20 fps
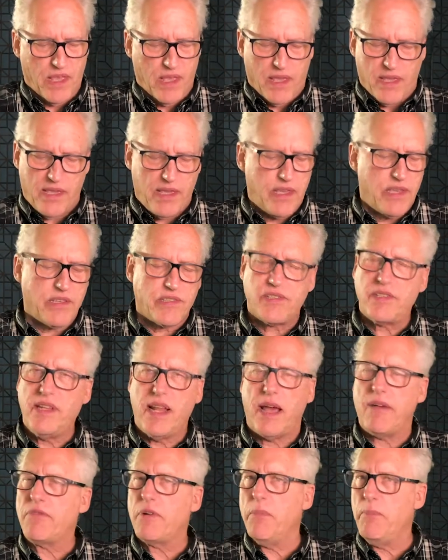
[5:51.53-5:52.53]
He has
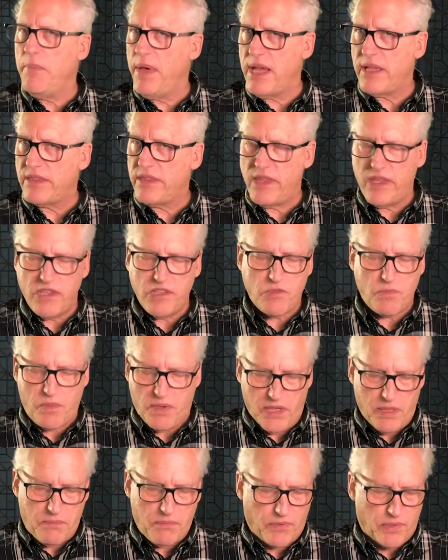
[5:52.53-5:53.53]
never met these
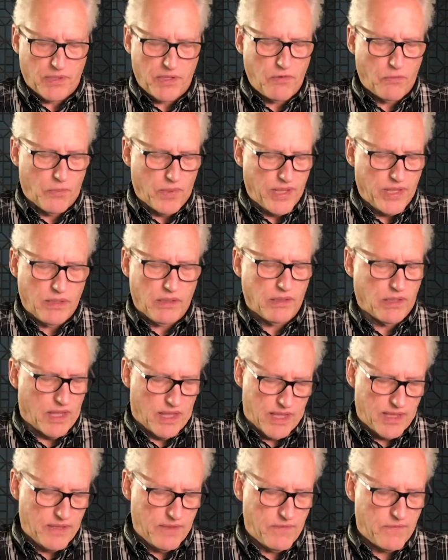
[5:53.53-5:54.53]
people in real
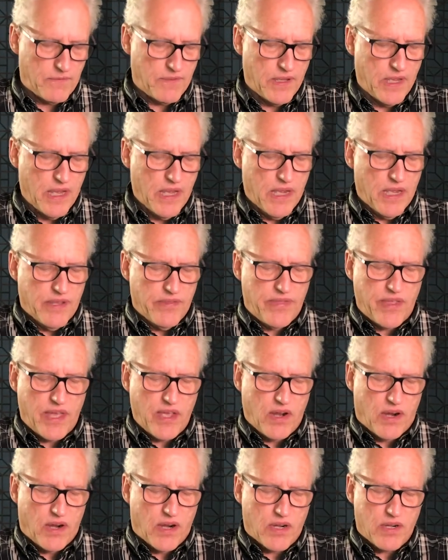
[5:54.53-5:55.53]
life.
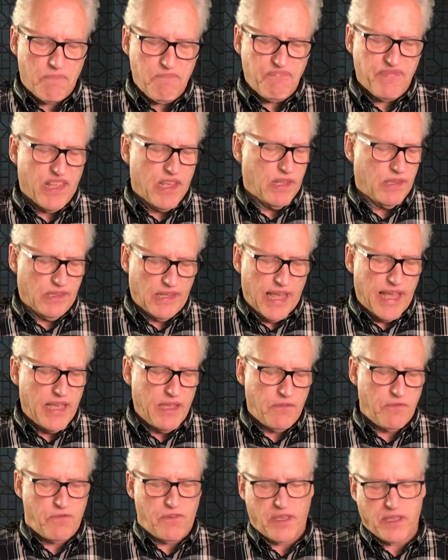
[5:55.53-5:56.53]
They are
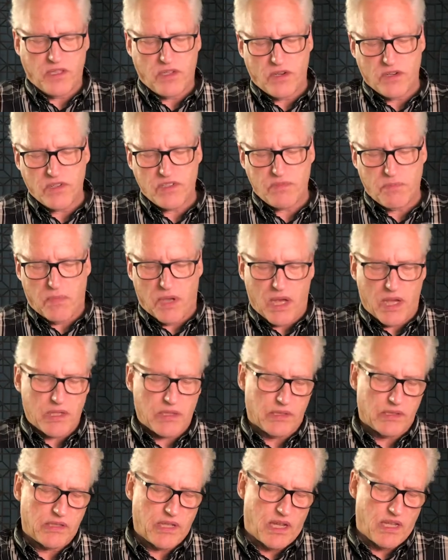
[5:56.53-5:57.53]
lay figures
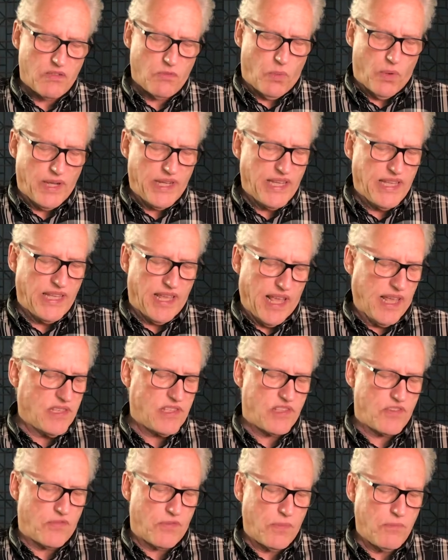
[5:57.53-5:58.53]
modeled on what he
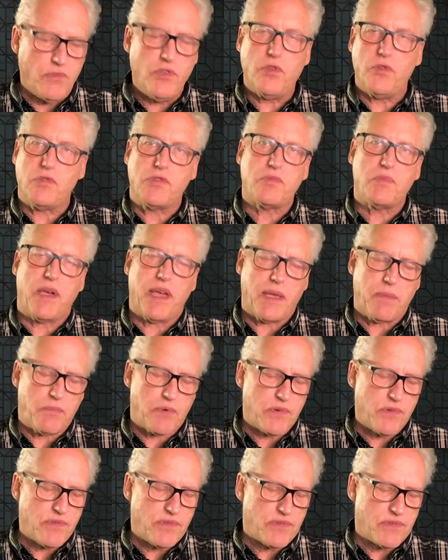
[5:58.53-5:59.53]
gets from
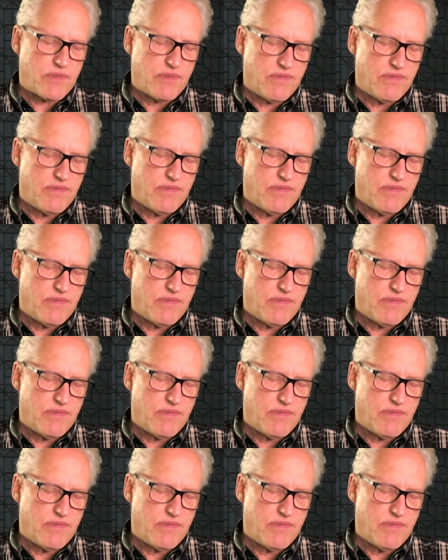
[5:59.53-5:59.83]
newspapers.